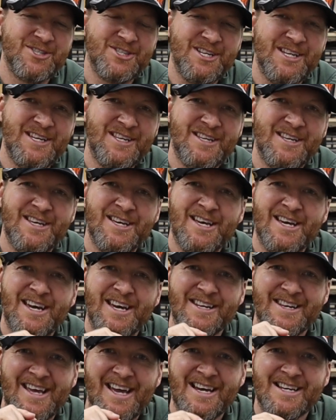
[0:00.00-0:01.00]
machine,
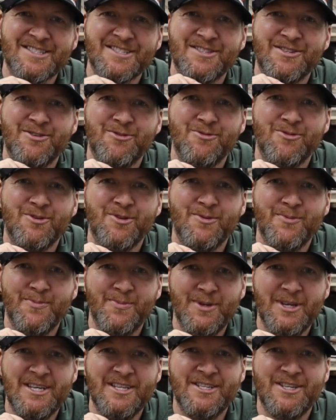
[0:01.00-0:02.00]
an
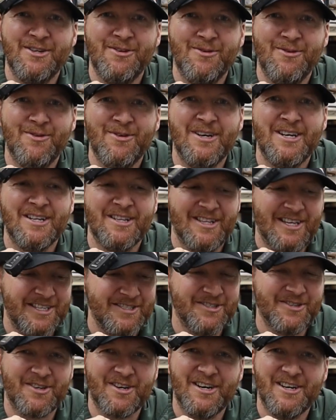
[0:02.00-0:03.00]
Xtool P2
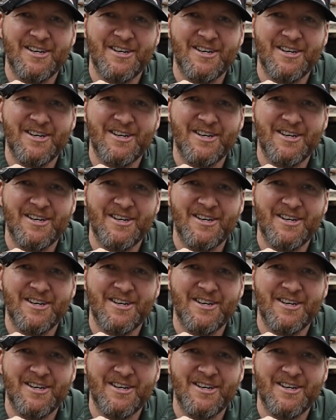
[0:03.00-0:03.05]
laser